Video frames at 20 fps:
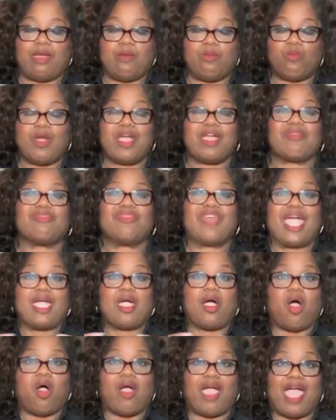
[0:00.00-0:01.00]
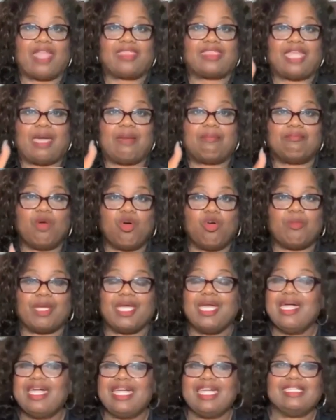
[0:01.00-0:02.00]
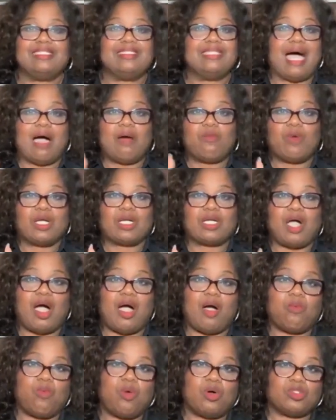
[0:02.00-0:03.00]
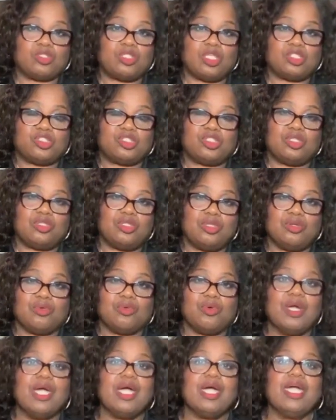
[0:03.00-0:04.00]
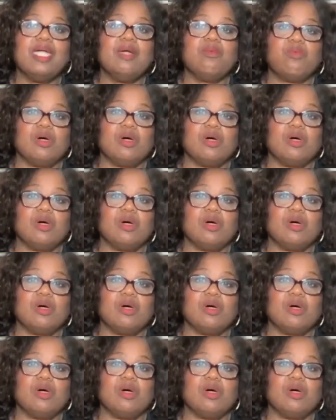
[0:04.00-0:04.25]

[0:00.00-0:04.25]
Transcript: the, in where they are at that moment is not what God wants us to do.